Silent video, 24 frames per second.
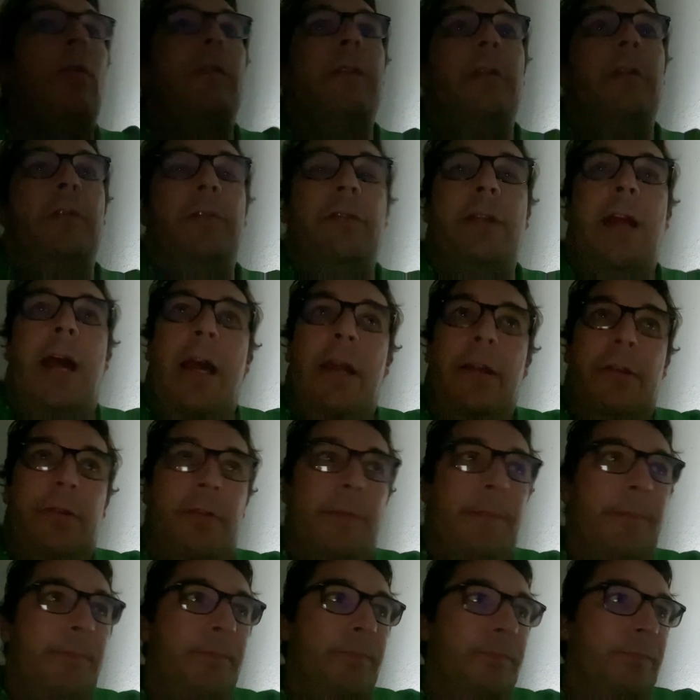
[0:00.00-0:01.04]
those guys,
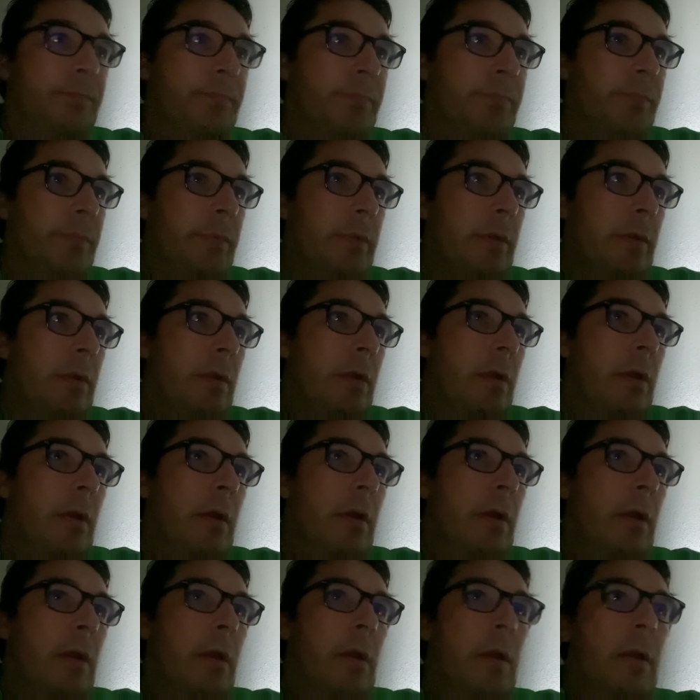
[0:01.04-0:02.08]

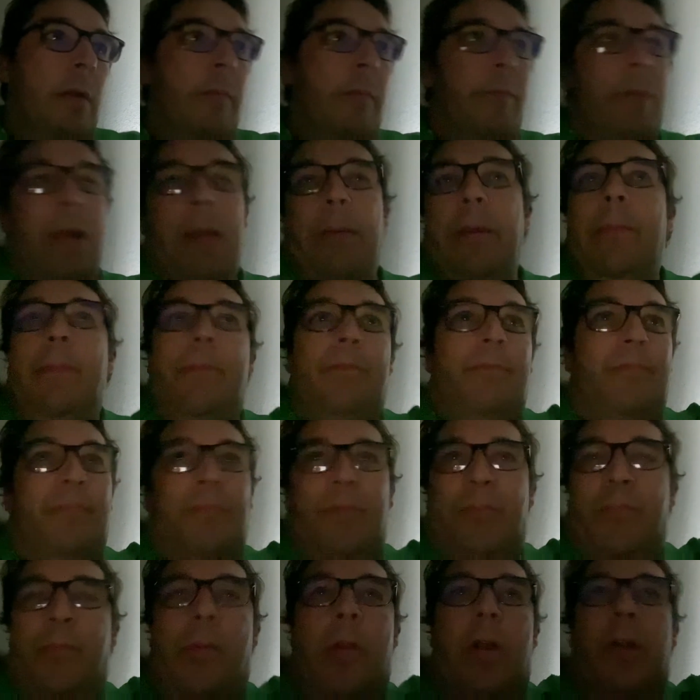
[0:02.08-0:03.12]
maybe
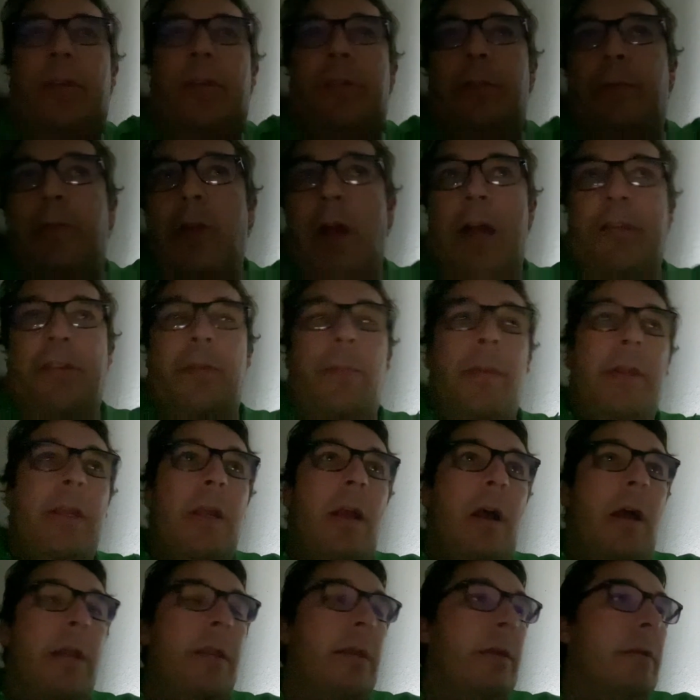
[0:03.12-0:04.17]
parts of Casa
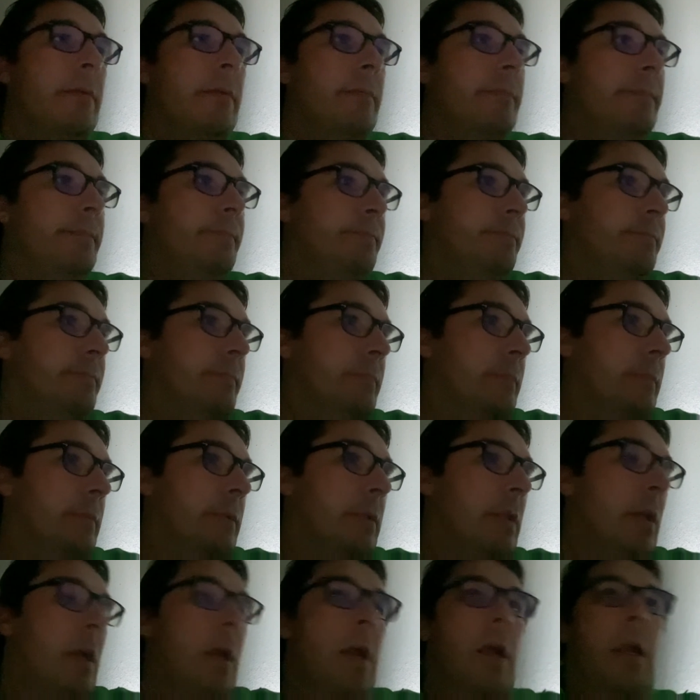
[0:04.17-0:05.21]
Manana.
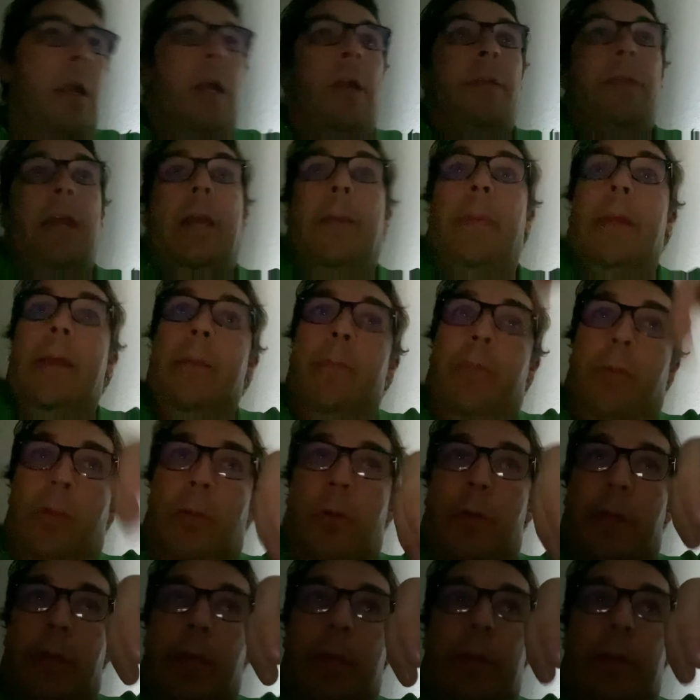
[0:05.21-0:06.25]
They could be
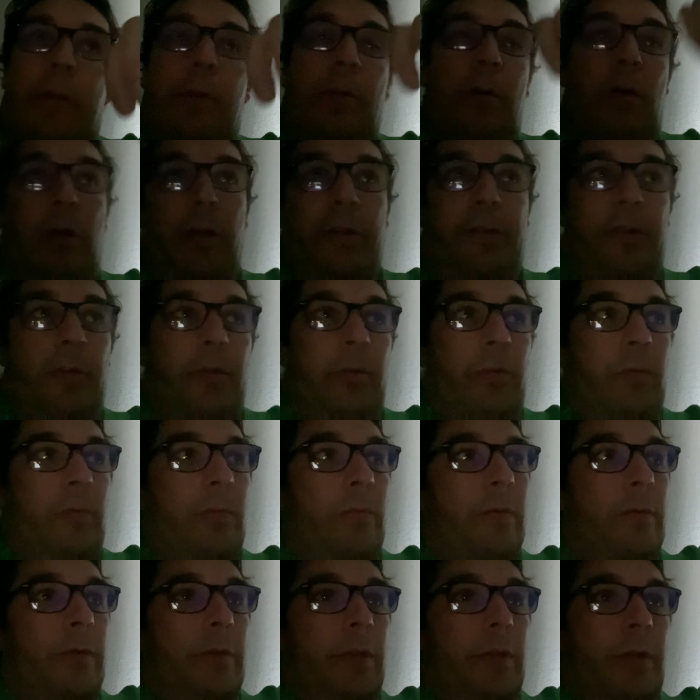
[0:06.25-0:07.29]
employed
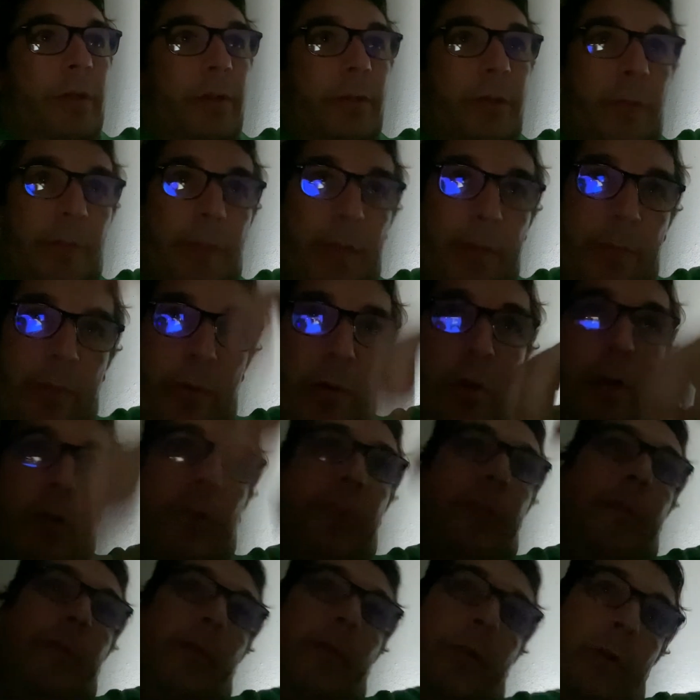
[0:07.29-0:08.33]
also to be
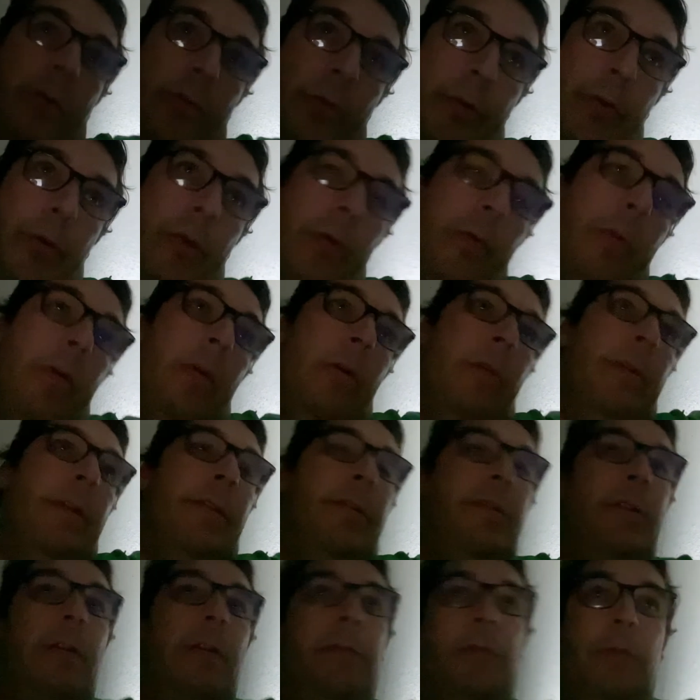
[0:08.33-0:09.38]
parts of the crew and all
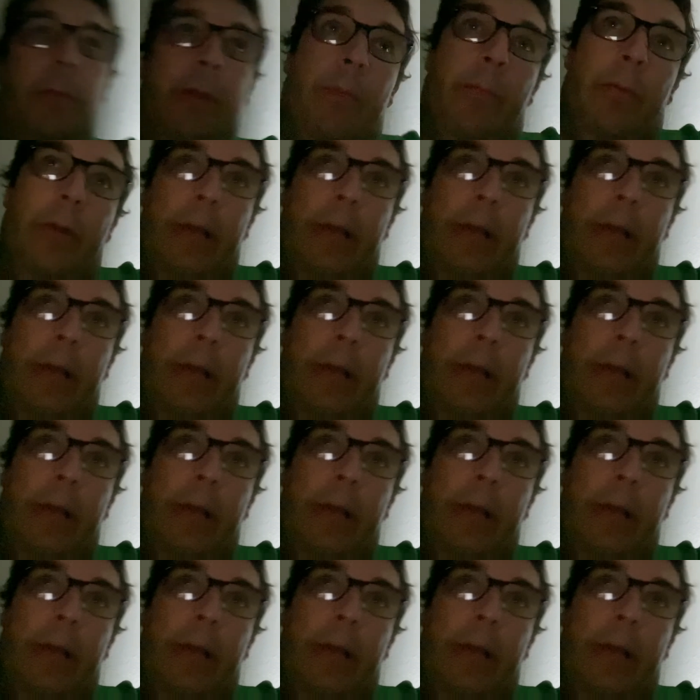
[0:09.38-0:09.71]
this stuff, so we can bring